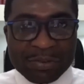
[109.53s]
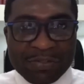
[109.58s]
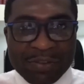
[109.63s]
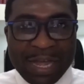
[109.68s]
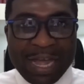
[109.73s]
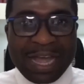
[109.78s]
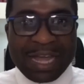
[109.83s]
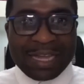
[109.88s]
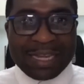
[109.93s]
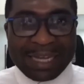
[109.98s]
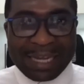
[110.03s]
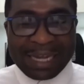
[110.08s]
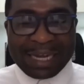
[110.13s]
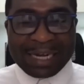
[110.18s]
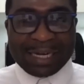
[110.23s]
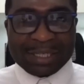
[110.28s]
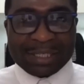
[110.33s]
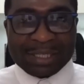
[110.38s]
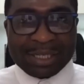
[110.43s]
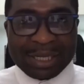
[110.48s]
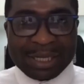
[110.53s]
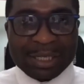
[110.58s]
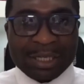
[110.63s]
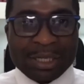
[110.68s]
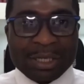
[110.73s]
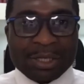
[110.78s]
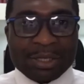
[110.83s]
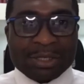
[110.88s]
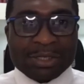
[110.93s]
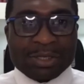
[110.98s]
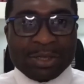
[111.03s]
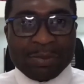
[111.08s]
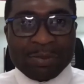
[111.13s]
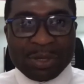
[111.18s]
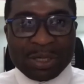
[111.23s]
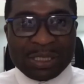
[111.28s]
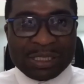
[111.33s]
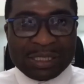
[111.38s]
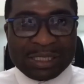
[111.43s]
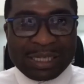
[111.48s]
of high character,
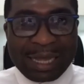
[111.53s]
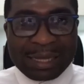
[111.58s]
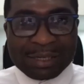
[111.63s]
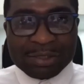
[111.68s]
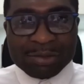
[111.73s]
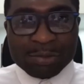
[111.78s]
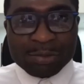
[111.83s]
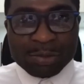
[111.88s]
somebody that